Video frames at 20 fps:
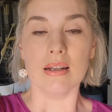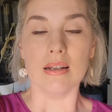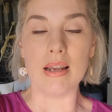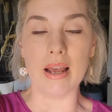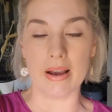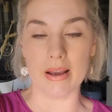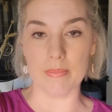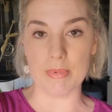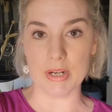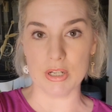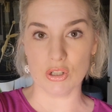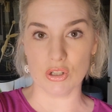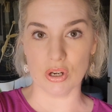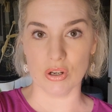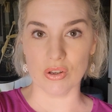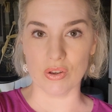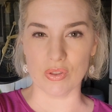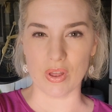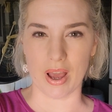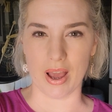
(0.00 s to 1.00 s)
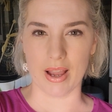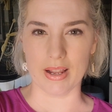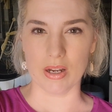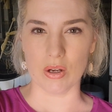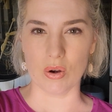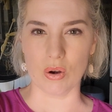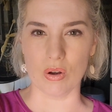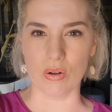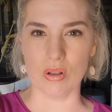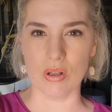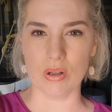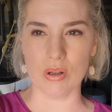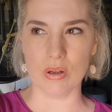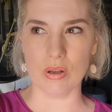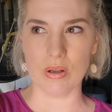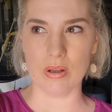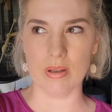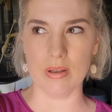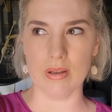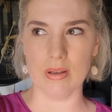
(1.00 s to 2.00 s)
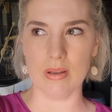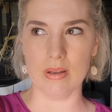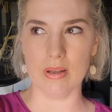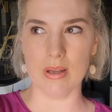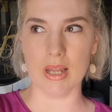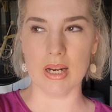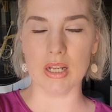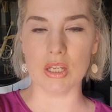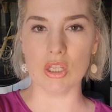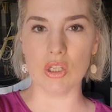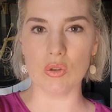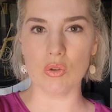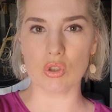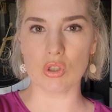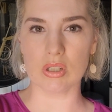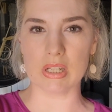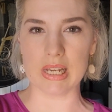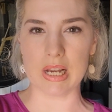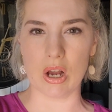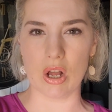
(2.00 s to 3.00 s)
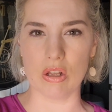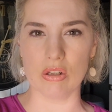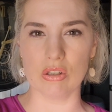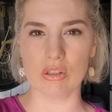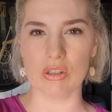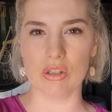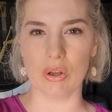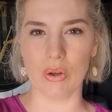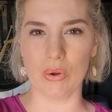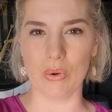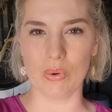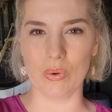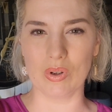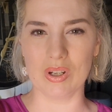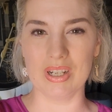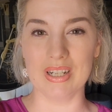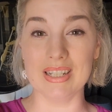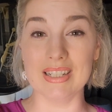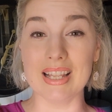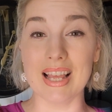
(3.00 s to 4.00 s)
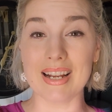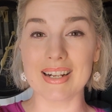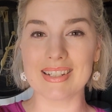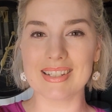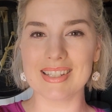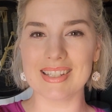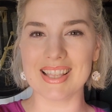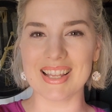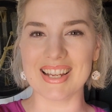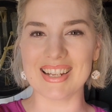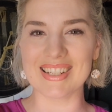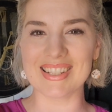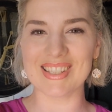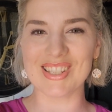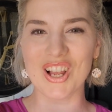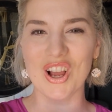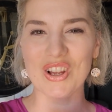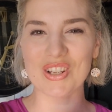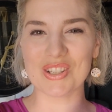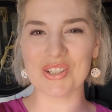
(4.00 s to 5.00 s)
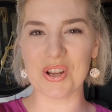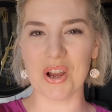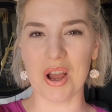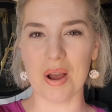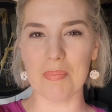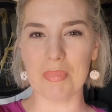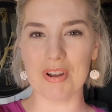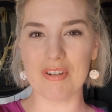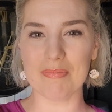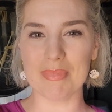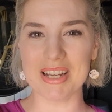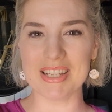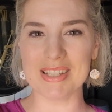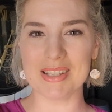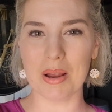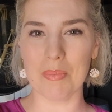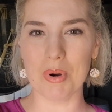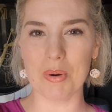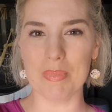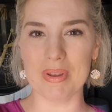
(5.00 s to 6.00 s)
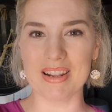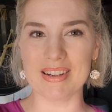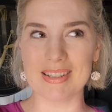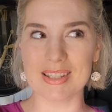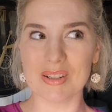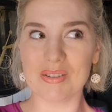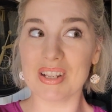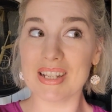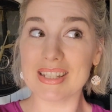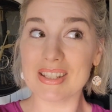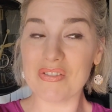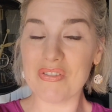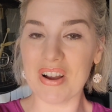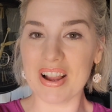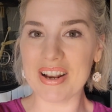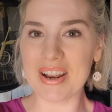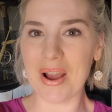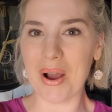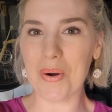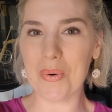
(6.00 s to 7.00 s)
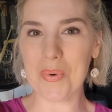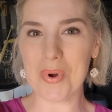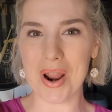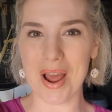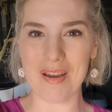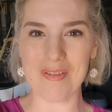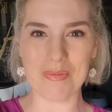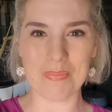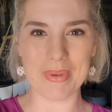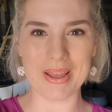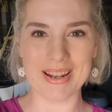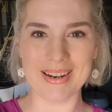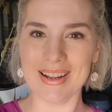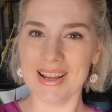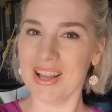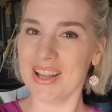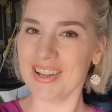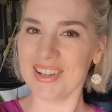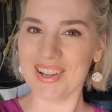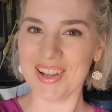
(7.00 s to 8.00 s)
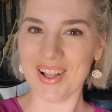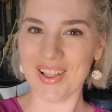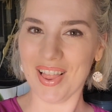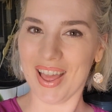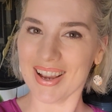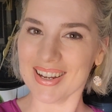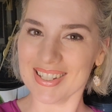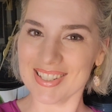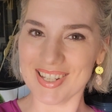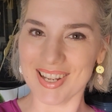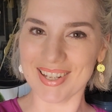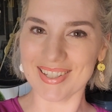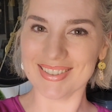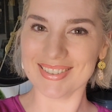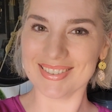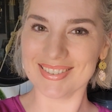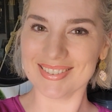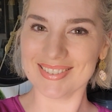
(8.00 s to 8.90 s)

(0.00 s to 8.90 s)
Now I'm going to show you that hidey hole. And it usually also collects things on top of my summer bin. So let's find out what I've been collecting.